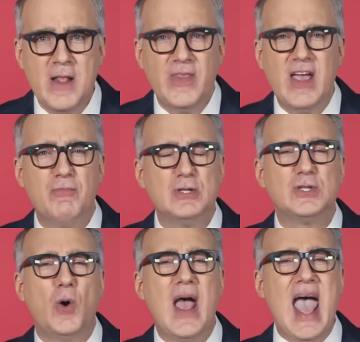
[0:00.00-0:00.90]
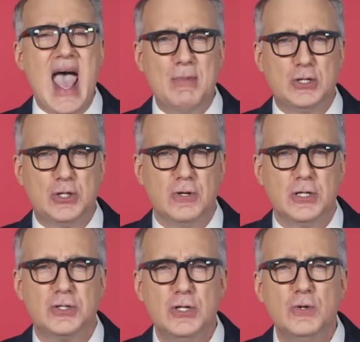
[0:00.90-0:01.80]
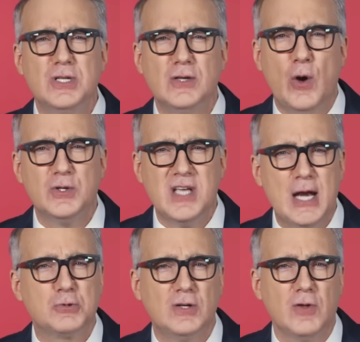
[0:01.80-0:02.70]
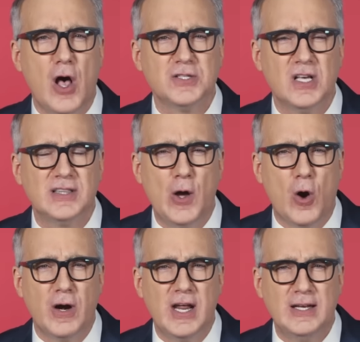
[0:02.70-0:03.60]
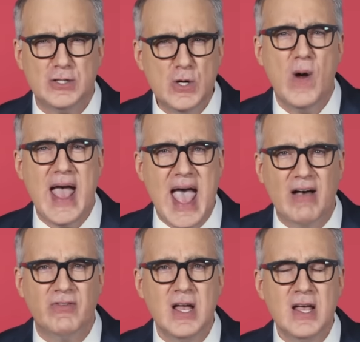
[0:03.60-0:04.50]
They have been so amateurish using those entry laws that they already do have